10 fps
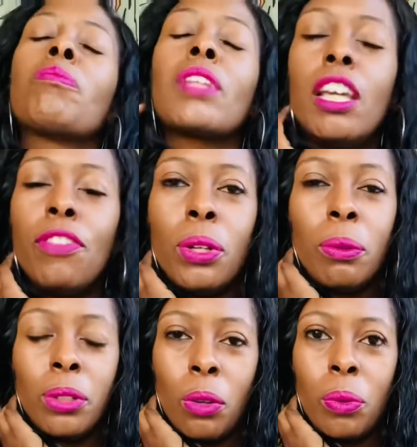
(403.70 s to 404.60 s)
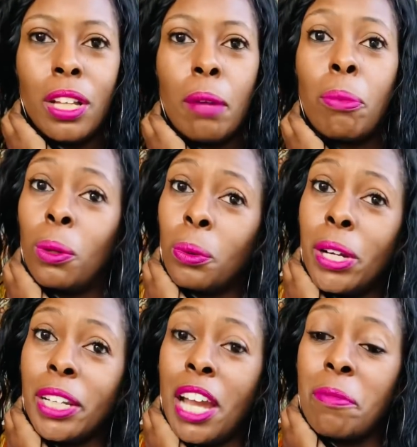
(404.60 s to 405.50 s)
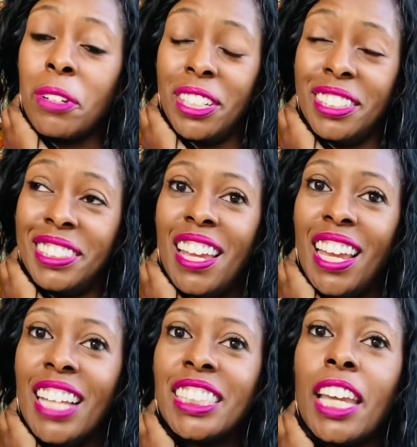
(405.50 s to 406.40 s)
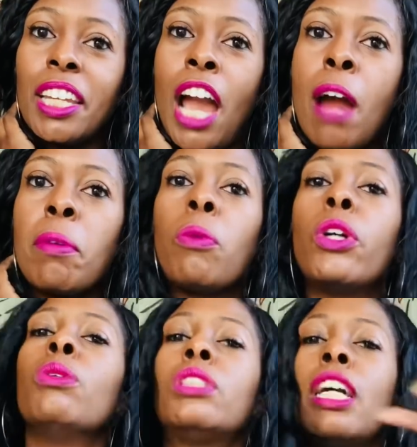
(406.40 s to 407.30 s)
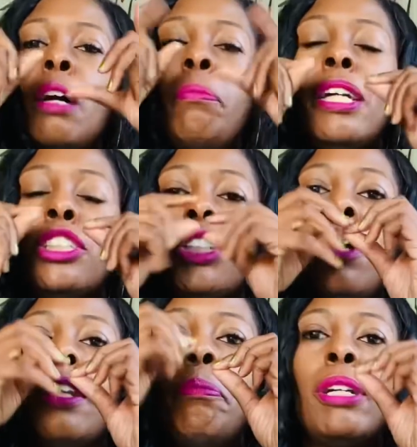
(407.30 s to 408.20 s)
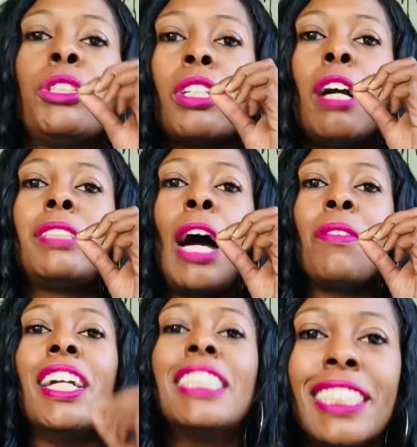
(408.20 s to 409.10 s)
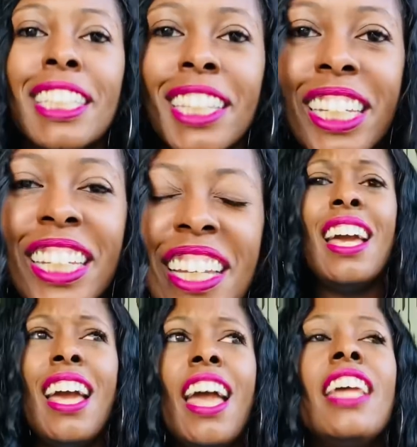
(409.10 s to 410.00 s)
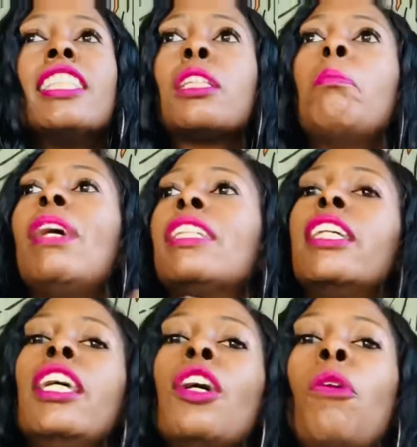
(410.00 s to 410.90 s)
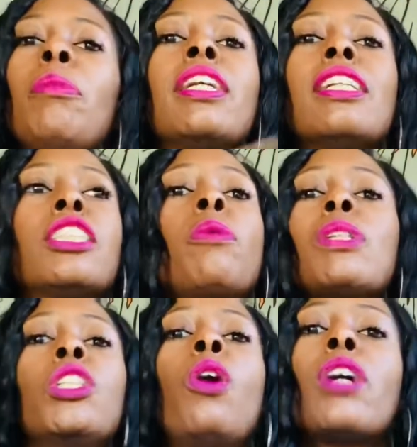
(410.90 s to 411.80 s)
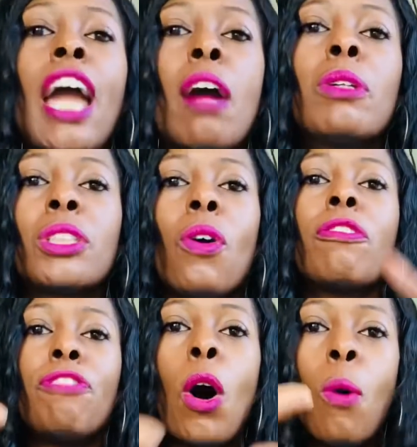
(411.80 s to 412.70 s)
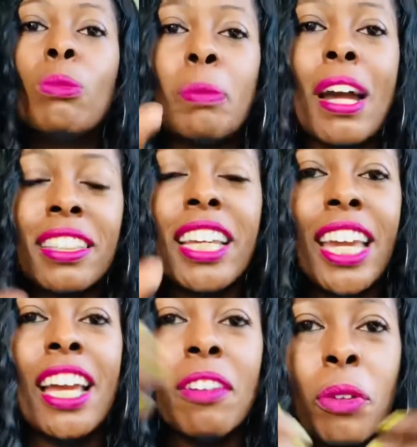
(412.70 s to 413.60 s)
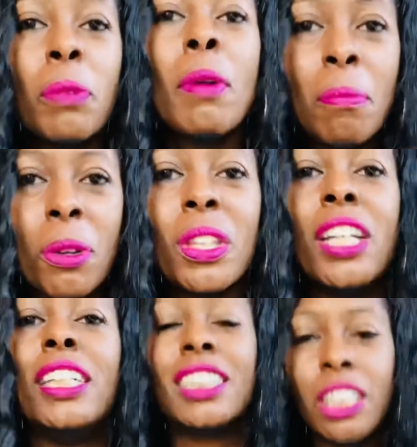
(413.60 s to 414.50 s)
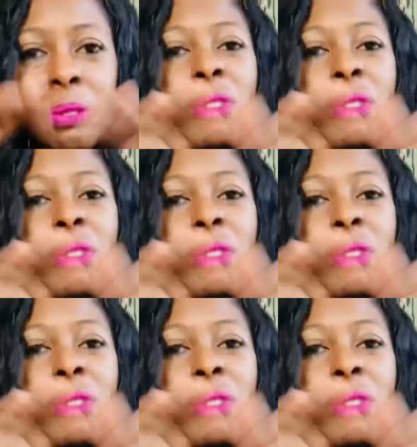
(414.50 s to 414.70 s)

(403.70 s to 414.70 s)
if you don't know what a Polaroid camera is, it's a camera where you take a picture and the picture comes out instantly. And it's a big deal because there was no cameras on phones back then. Remember this. There's